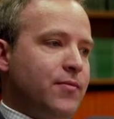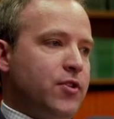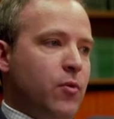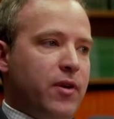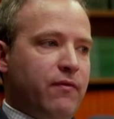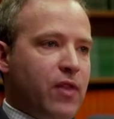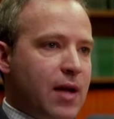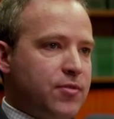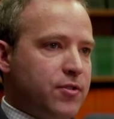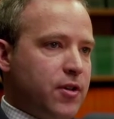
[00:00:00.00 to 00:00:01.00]
So when
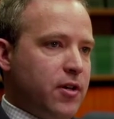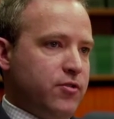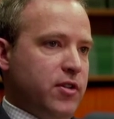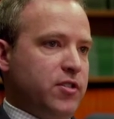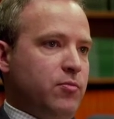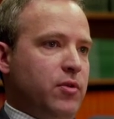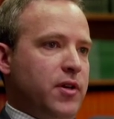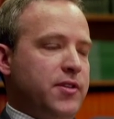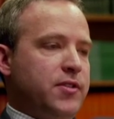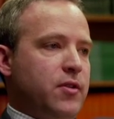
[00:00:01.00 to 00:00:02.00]
flaps are done, drains are
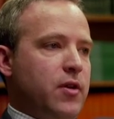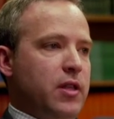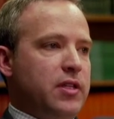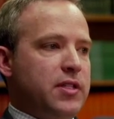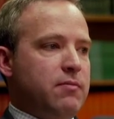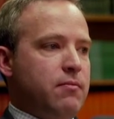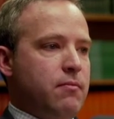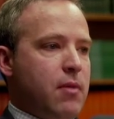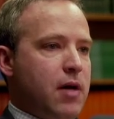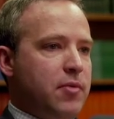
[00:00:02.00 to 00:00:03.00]
placed. At least in
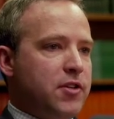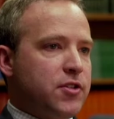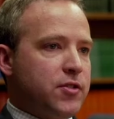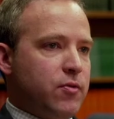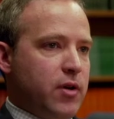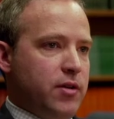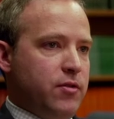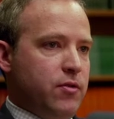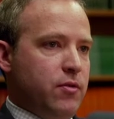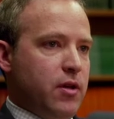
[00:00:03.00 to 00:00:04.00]
my patients, when I
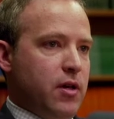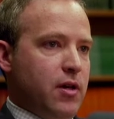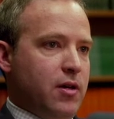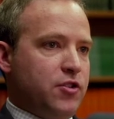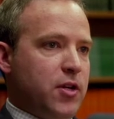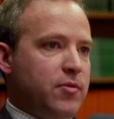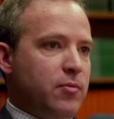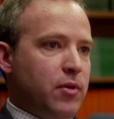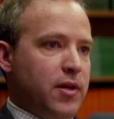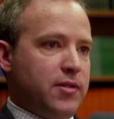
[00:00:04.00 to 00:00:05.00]
do shaped
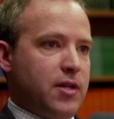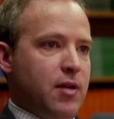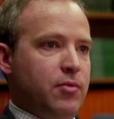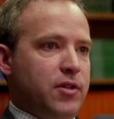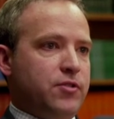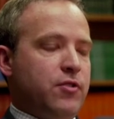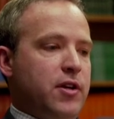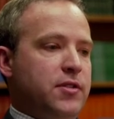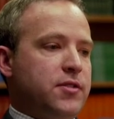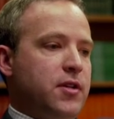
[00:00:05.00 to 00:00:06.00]
implants, I place
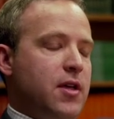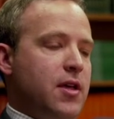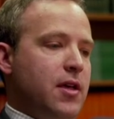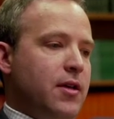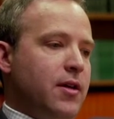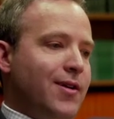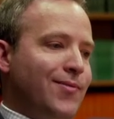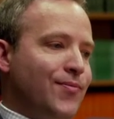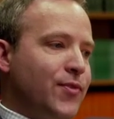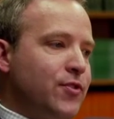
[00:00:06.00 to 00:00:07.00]
drains.
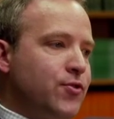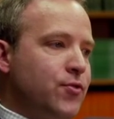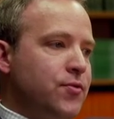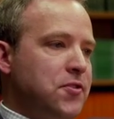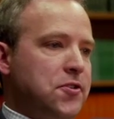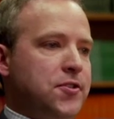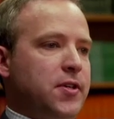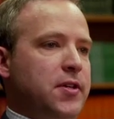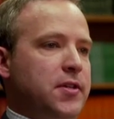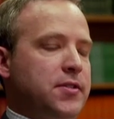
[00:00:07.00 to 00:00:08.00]
The truth is,
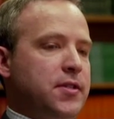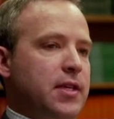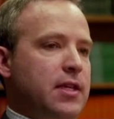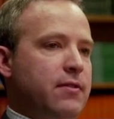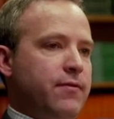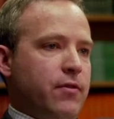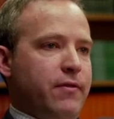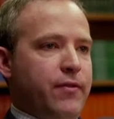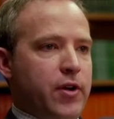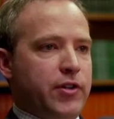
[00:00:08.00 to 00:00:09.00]
it is in for
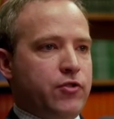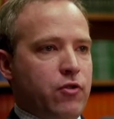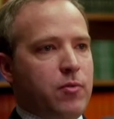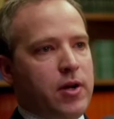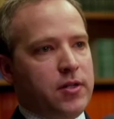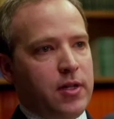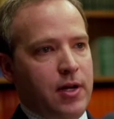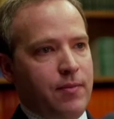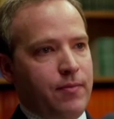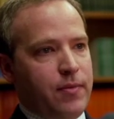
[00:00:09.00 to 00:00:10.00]
a very short amount of
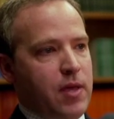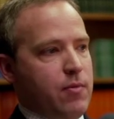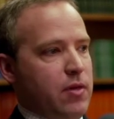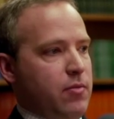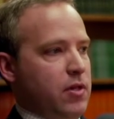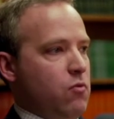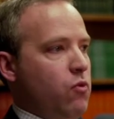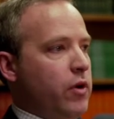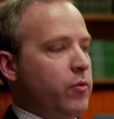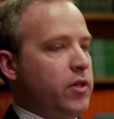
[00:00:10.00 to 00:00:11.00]
time. That may be
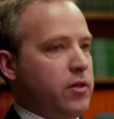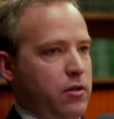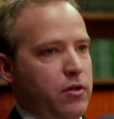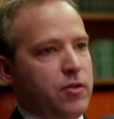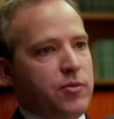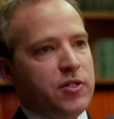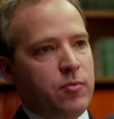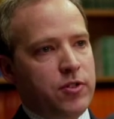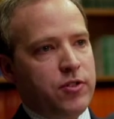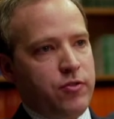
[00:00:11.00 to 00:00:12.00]
1 week, could be
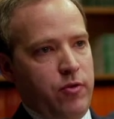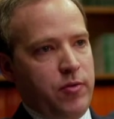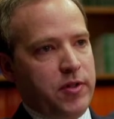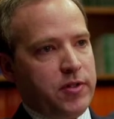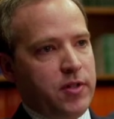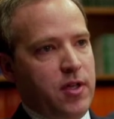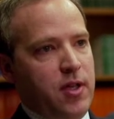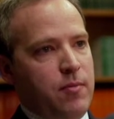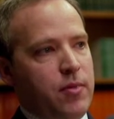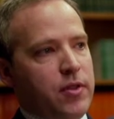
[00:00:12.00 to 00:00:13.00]
as much as 3 weeks.
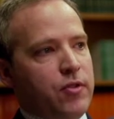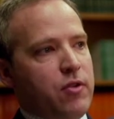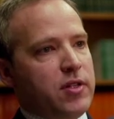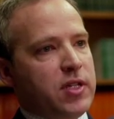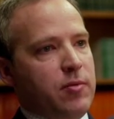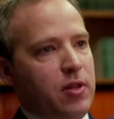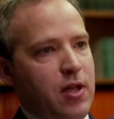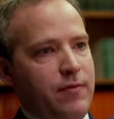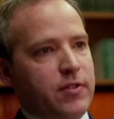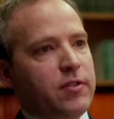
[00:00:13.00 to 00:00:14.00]
But in the grand scheme of
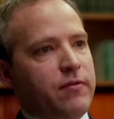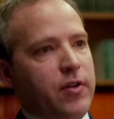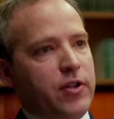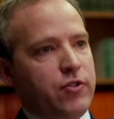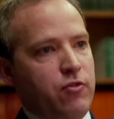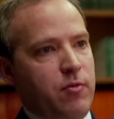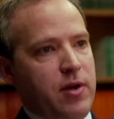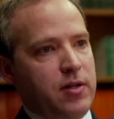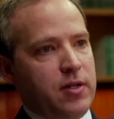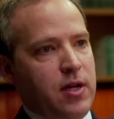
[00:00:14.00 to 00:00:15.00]
life, it's a very short
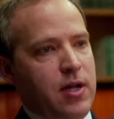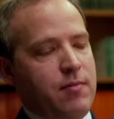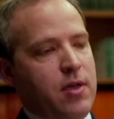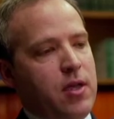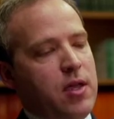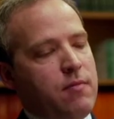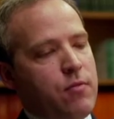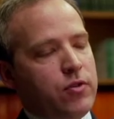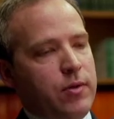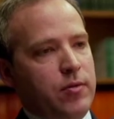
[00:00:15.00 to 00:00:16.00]
amount of time, and
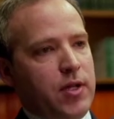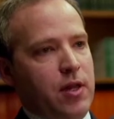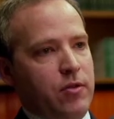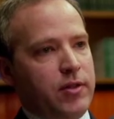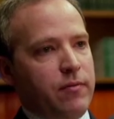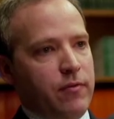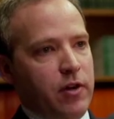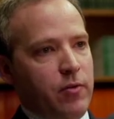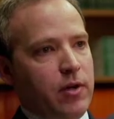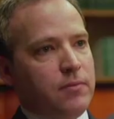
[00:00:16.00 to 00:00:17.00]
most people tolerate them
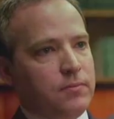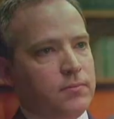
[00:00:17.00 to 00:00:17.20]
very well.